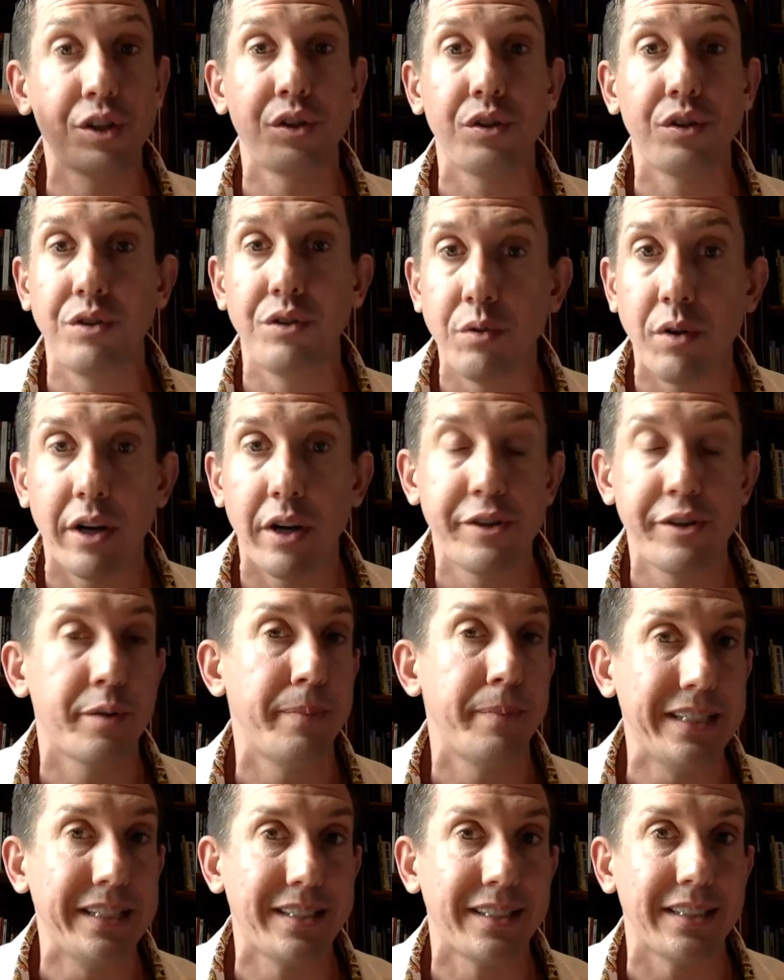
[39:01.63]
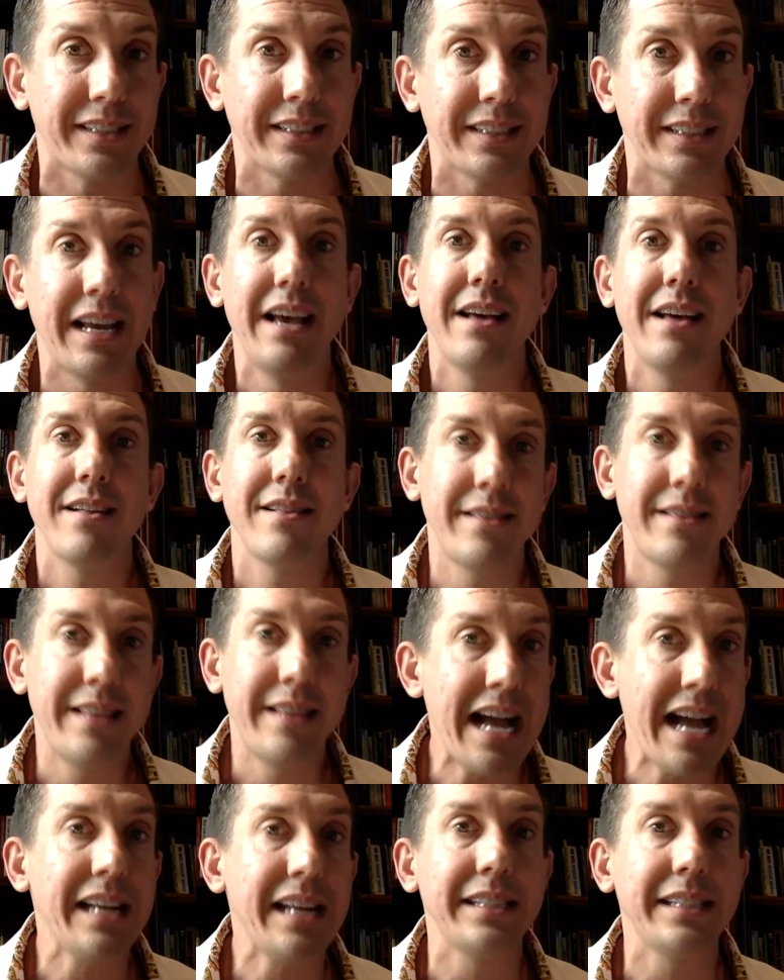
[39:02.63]
as you do on your business.
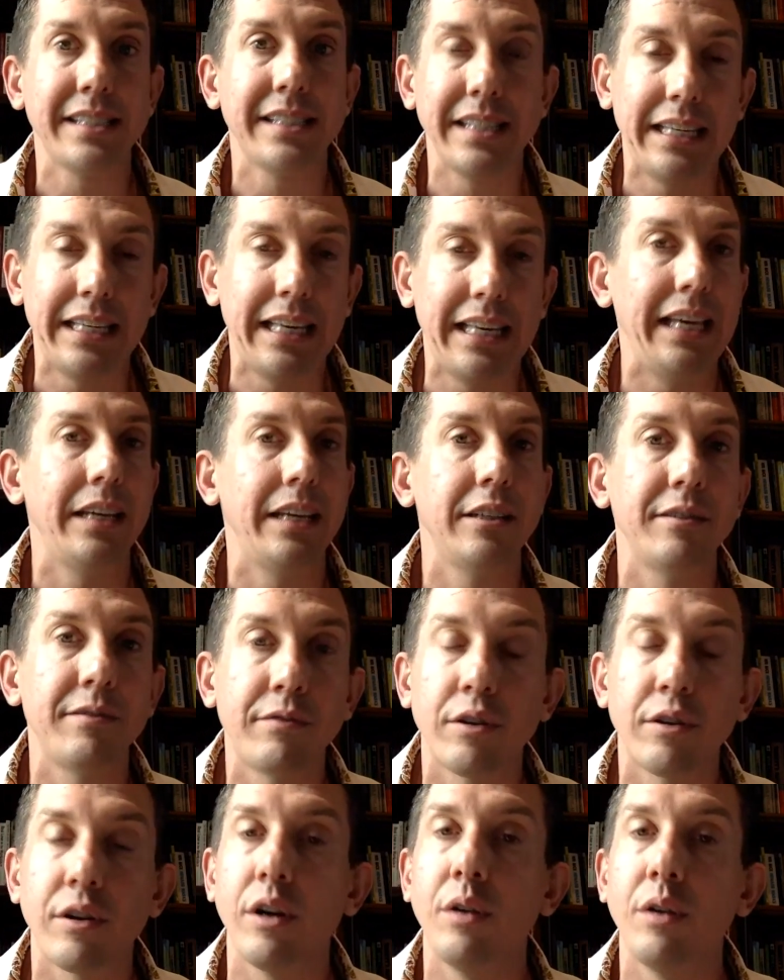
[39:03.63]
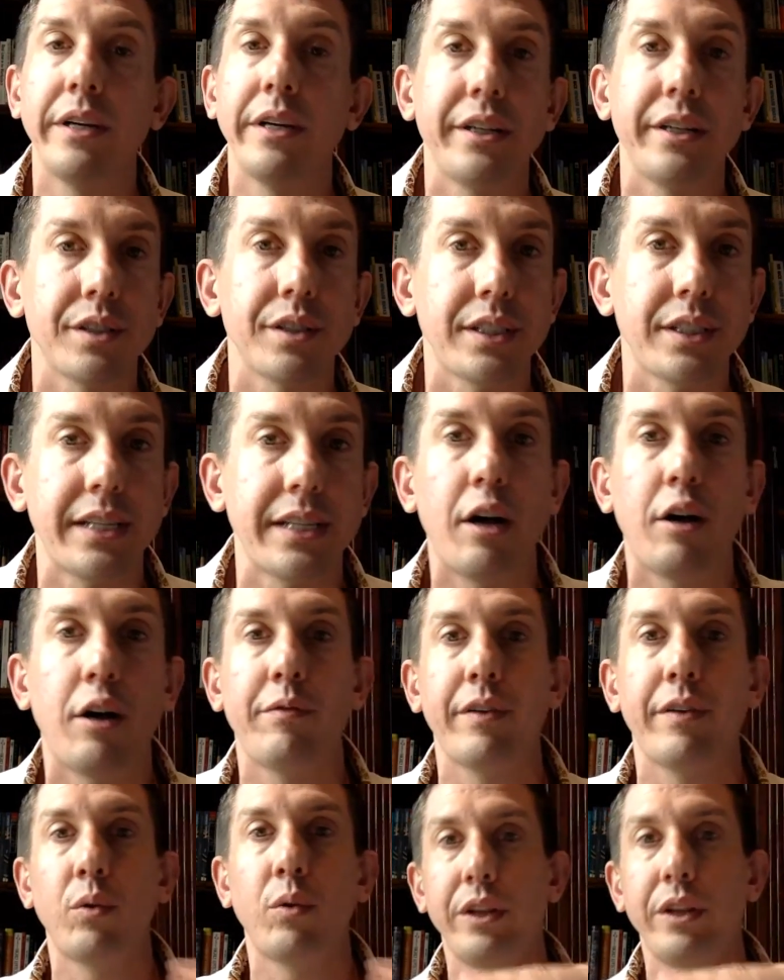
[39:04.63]
That is the key of growing
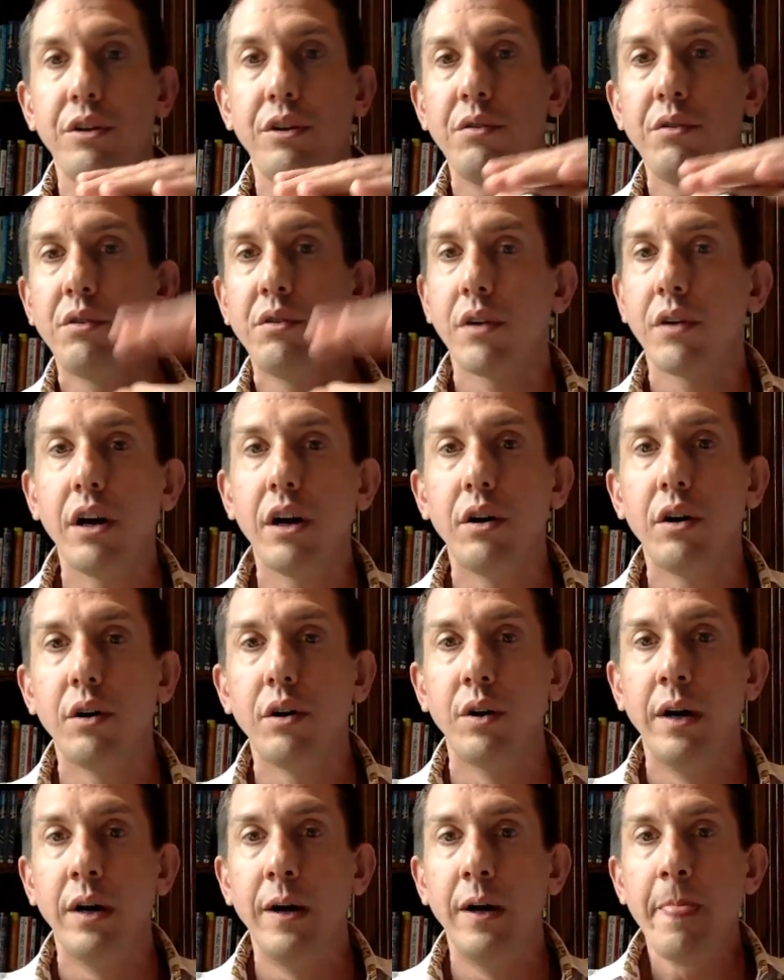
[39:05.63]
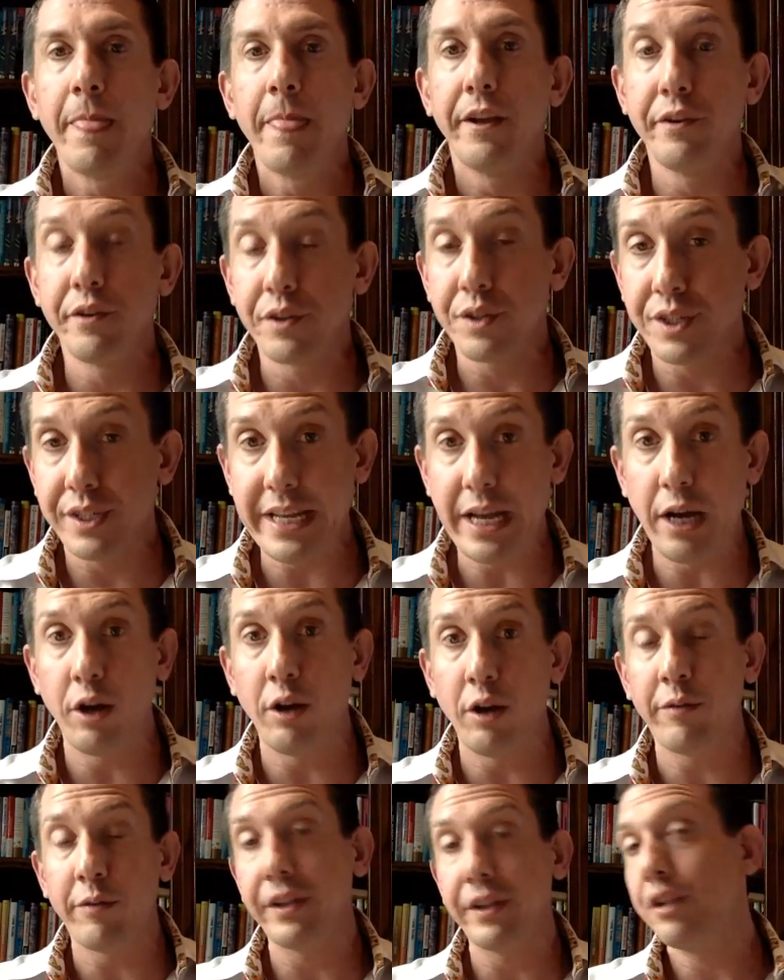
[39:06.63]
yourself. And when you grow
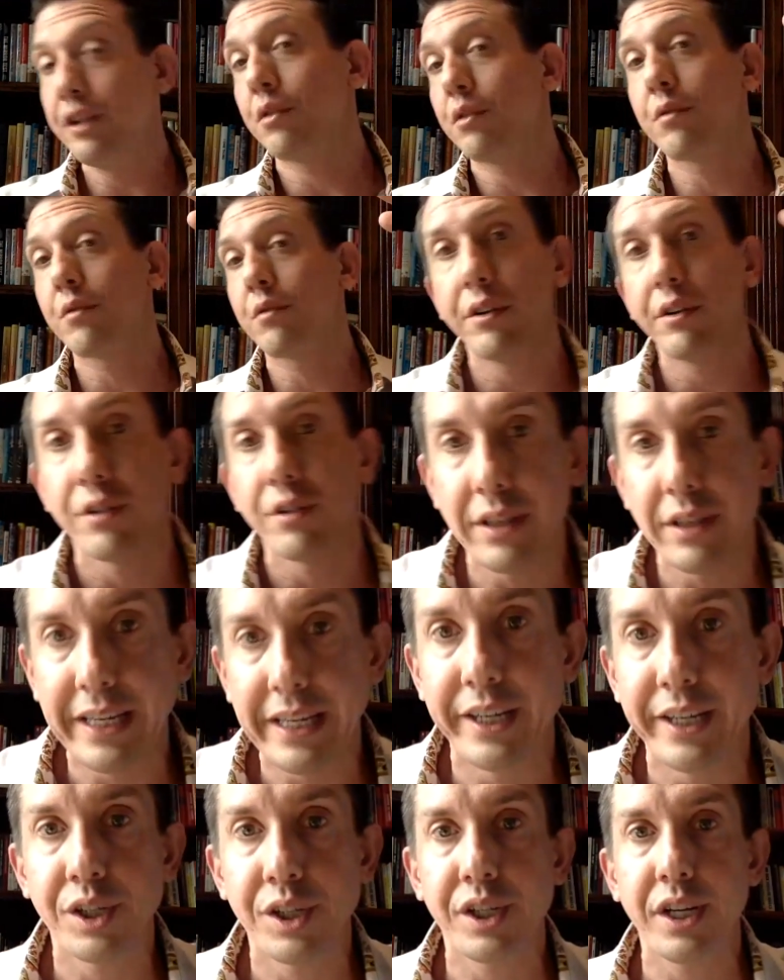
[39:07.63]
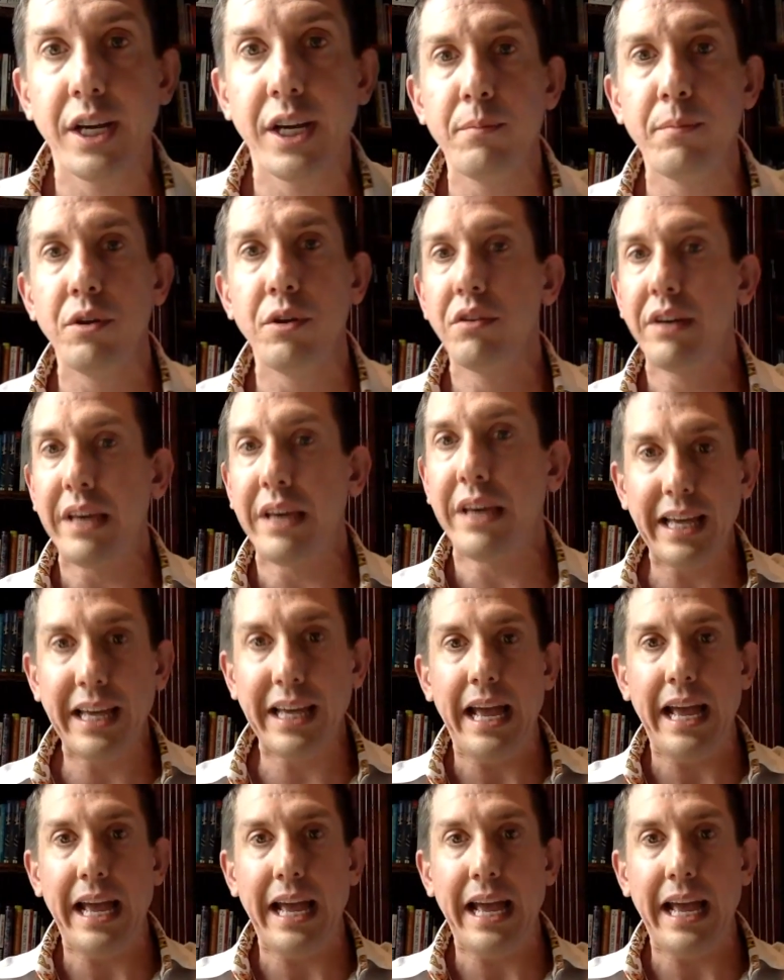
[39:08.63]
yourself and you grow your leadership, you can't